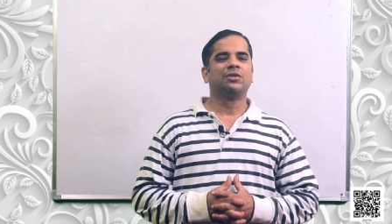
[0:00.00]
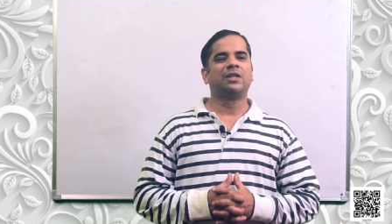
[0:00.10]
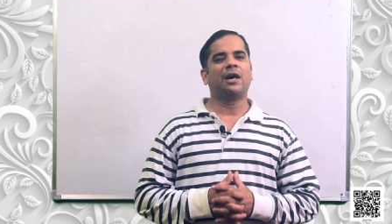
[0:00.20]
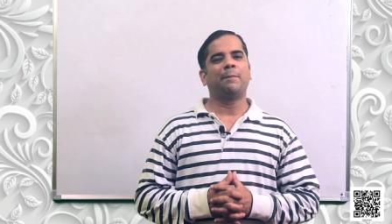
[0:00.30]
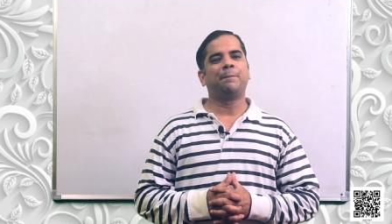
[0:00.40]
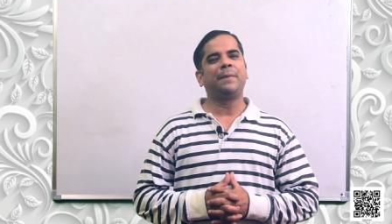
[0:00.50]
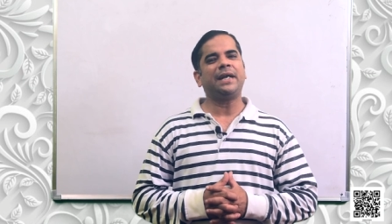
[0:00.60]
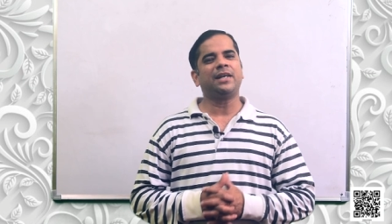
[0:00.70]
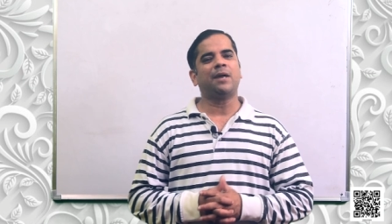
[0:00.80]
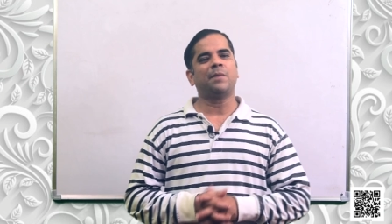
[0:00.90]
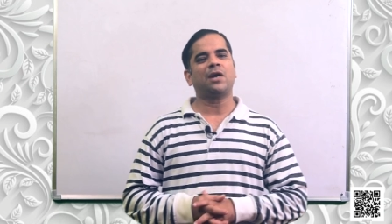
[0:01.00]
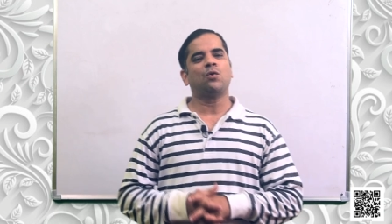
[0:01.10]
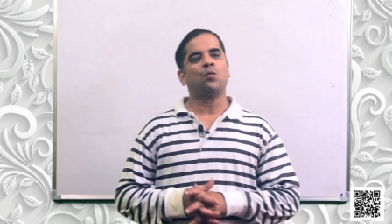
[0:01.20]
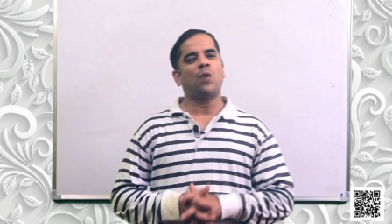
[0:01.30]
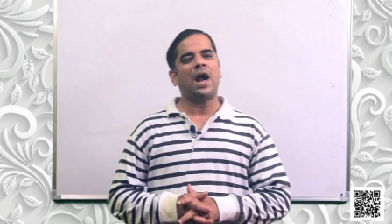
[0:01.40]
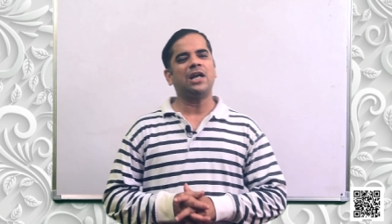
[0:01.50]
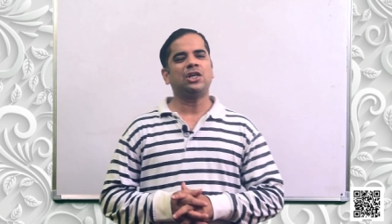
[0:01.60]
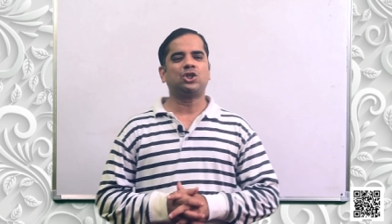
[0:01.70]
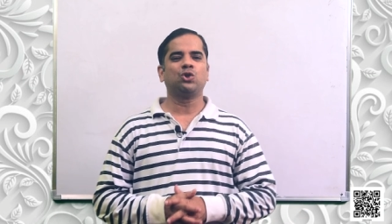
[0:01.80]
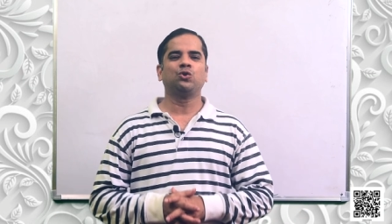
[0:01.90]
the bit number
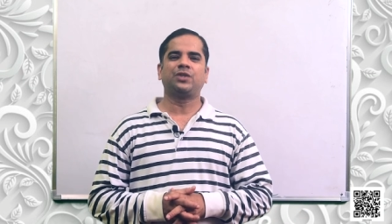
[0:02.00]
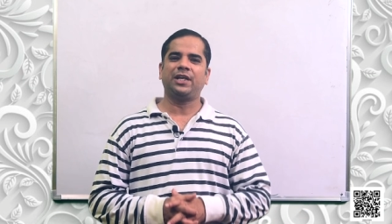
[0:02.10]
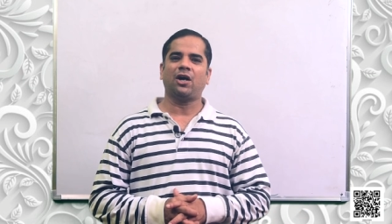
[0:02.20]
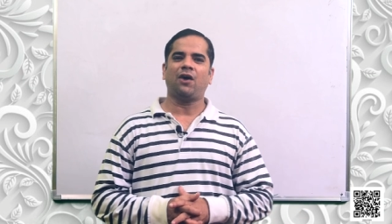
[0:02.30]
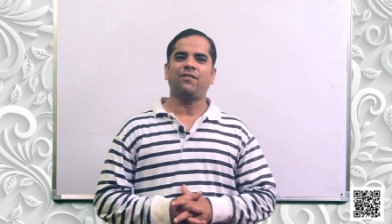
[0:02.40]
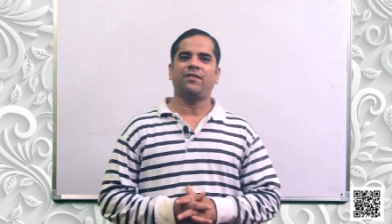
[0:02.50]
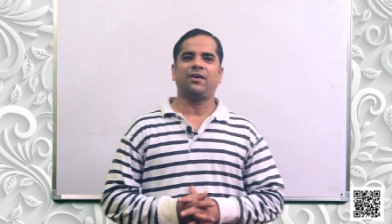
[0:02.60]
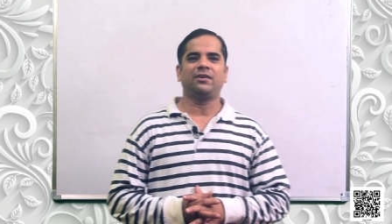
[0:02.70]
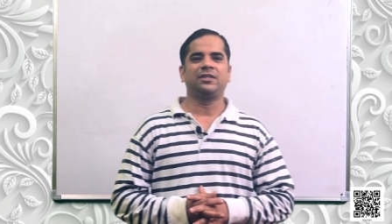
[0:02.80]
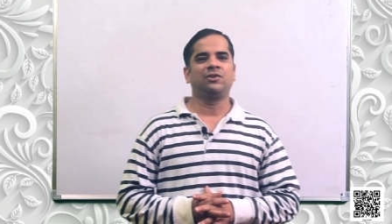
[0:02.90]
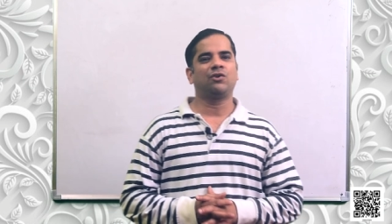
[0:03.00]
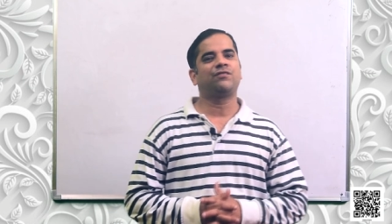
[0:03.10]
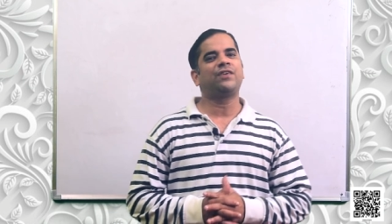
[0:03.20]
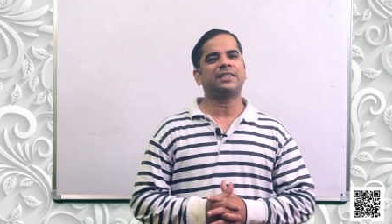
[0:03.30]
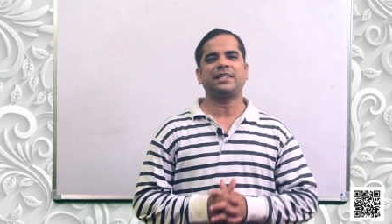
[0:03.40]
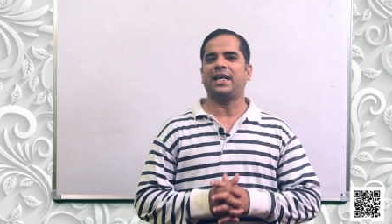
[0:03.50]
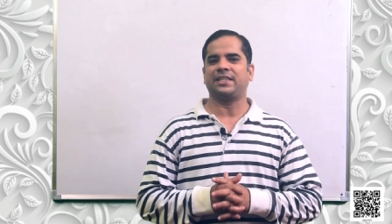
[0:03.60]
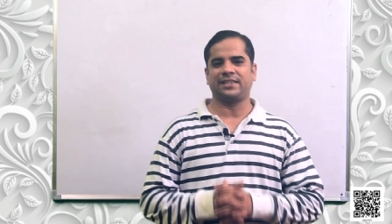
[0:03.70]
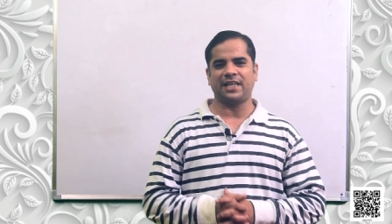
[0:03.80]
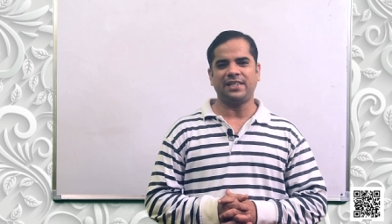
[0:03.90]
1, 2, 3 of your first
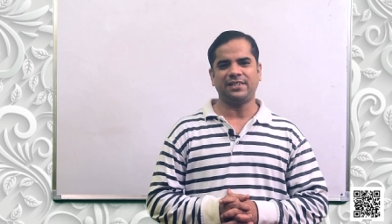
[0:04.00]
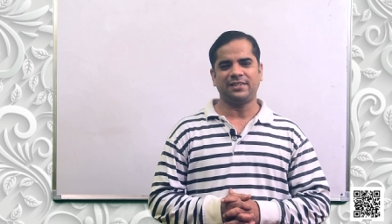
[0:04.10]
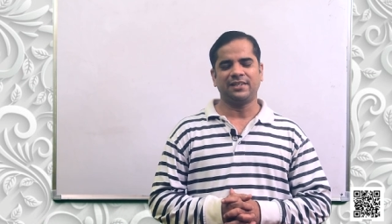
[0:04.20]
exercise.